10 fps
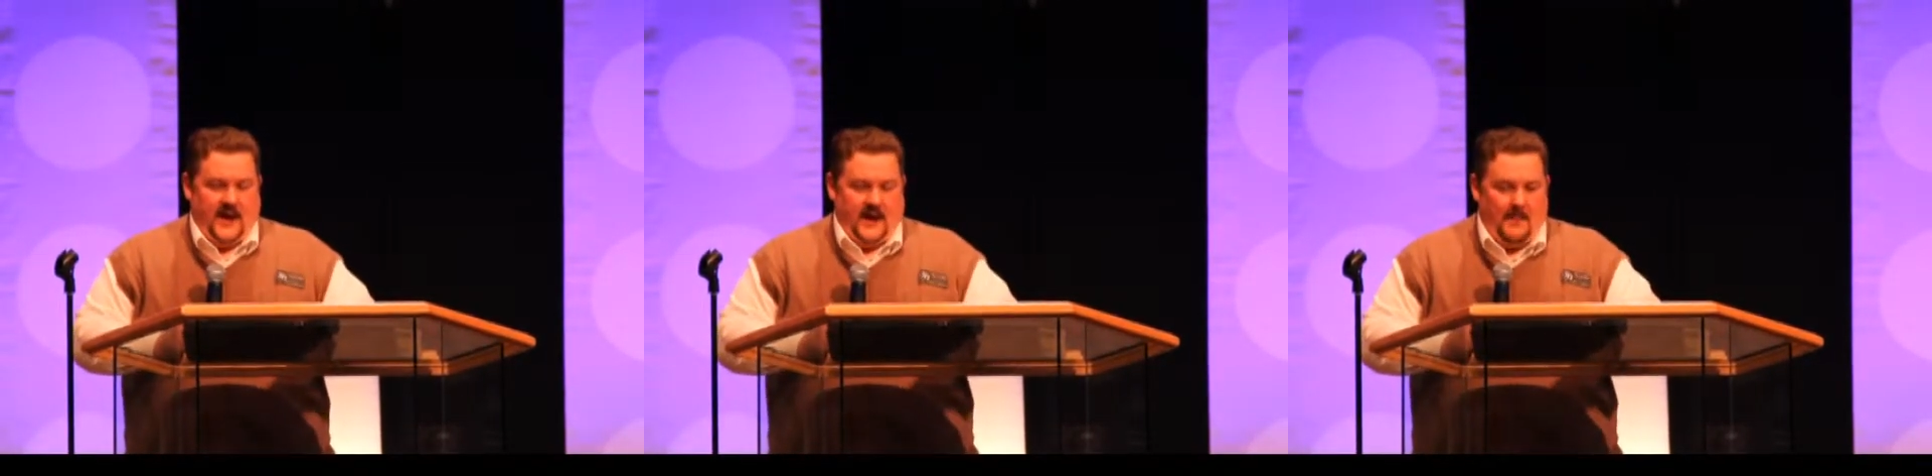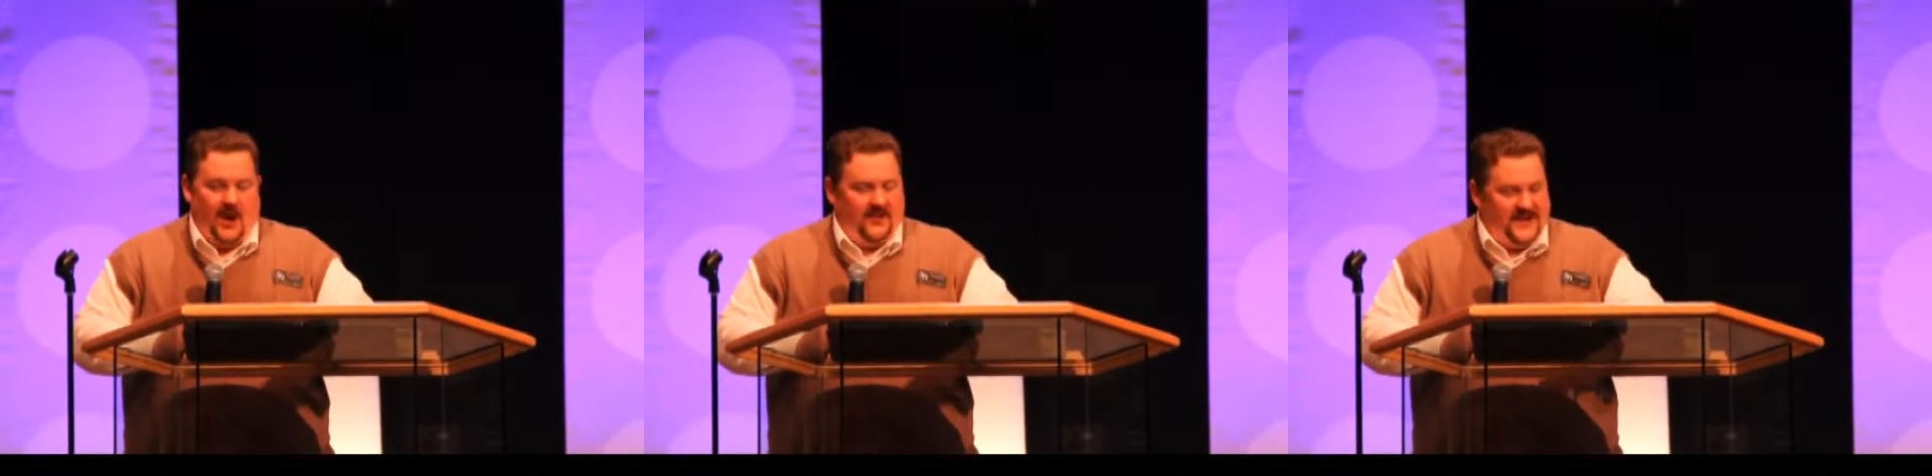
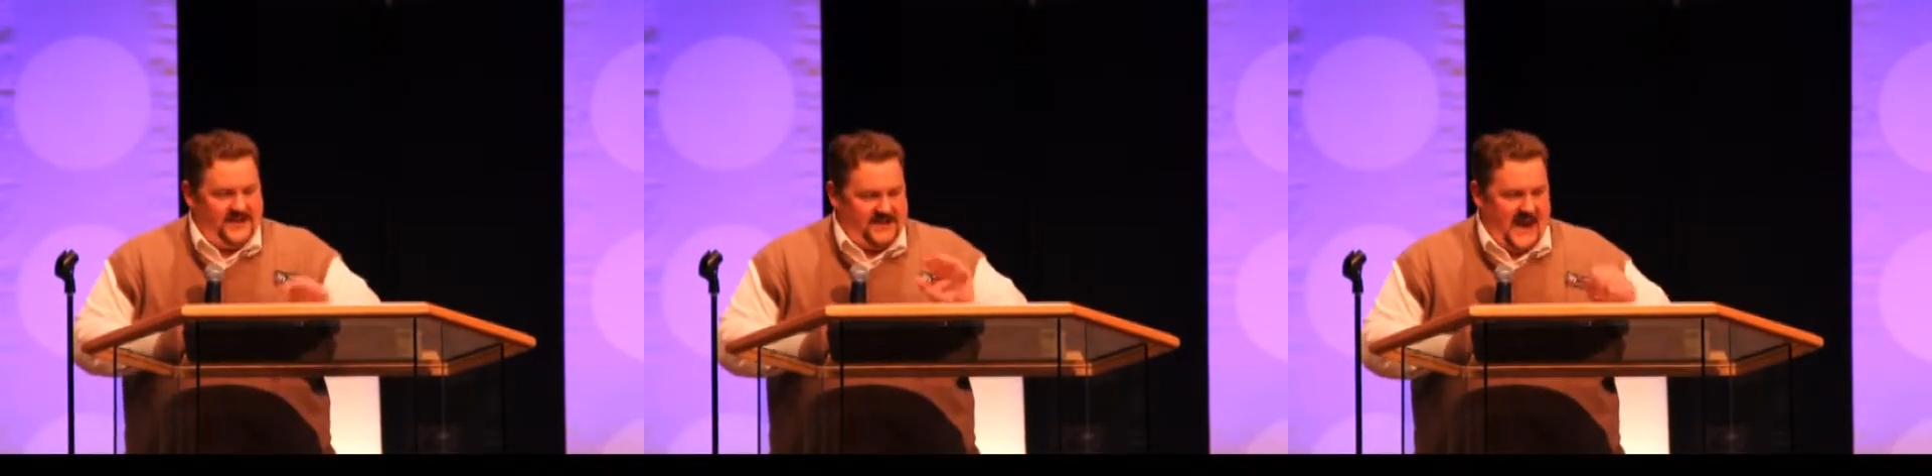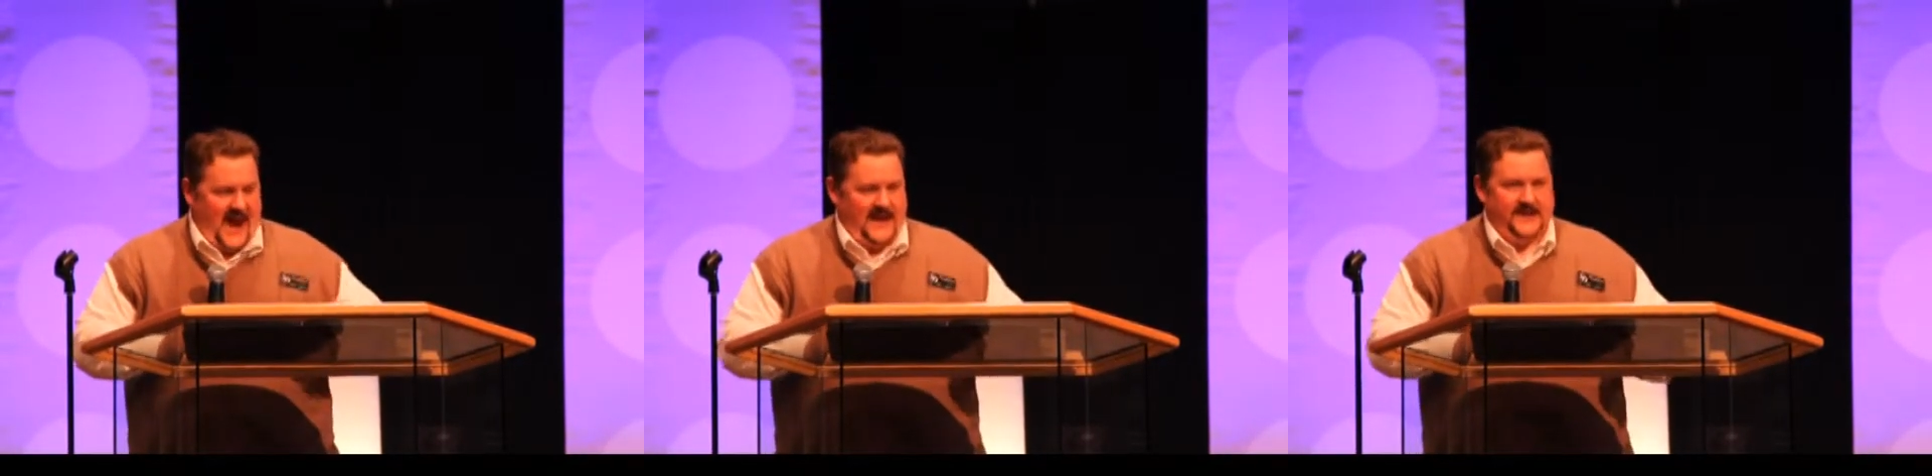among these
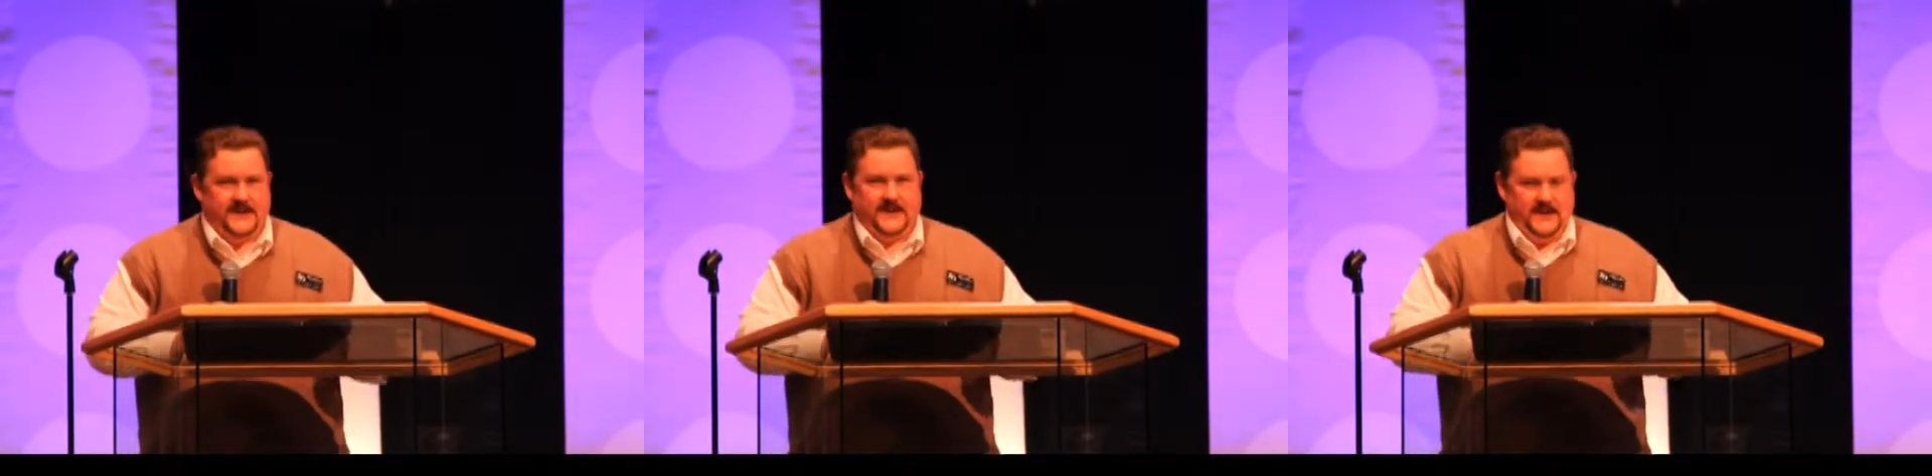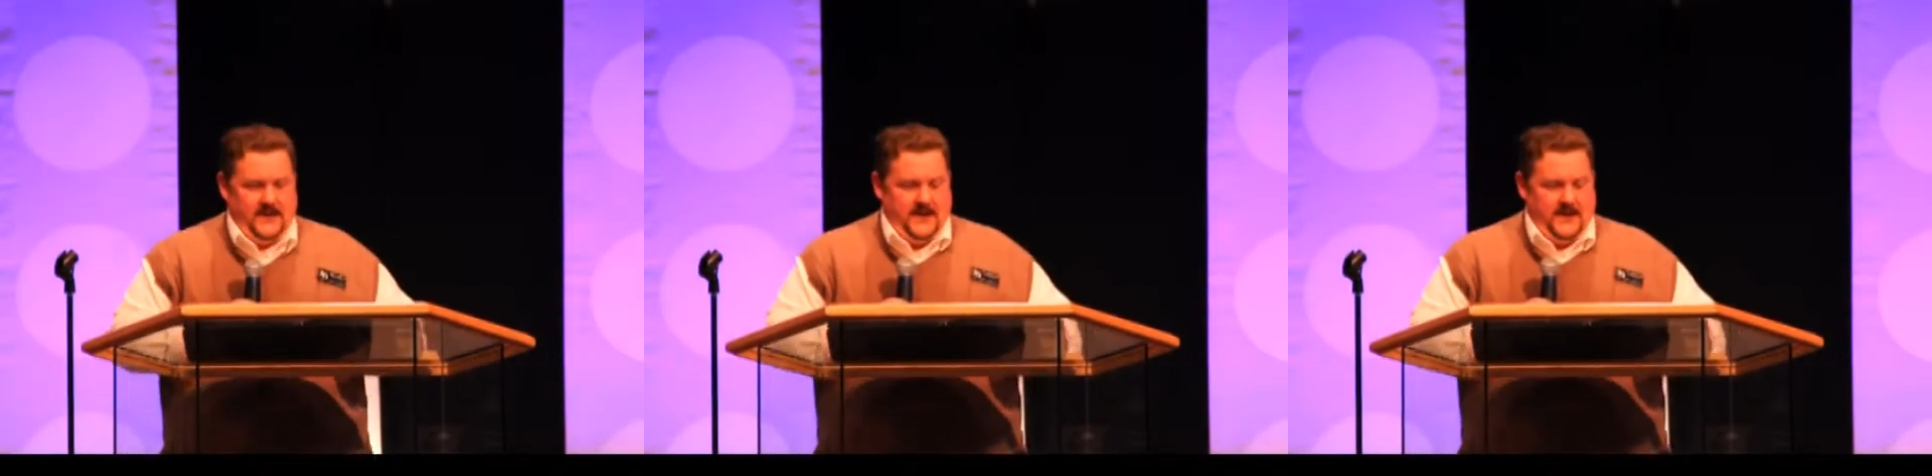attacks.